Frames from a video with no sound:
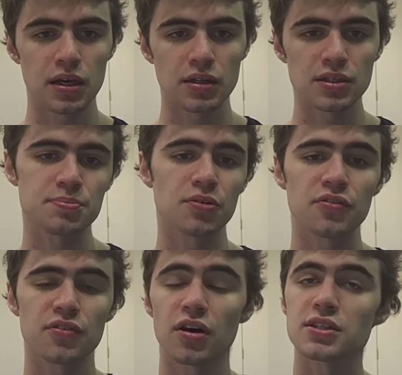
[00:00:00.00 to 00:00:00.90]
This proof
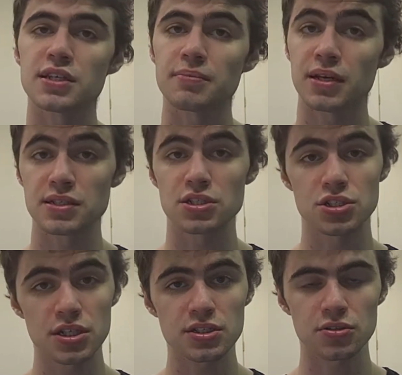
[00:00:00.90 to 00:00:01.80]
of concept has a
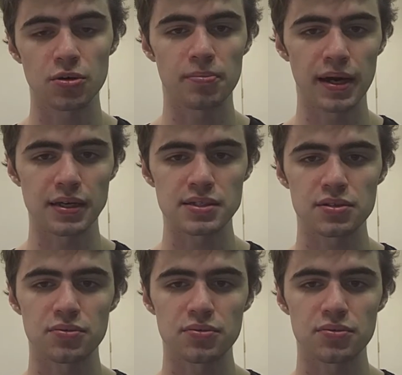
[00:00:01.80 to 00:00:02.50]
jigsaw base,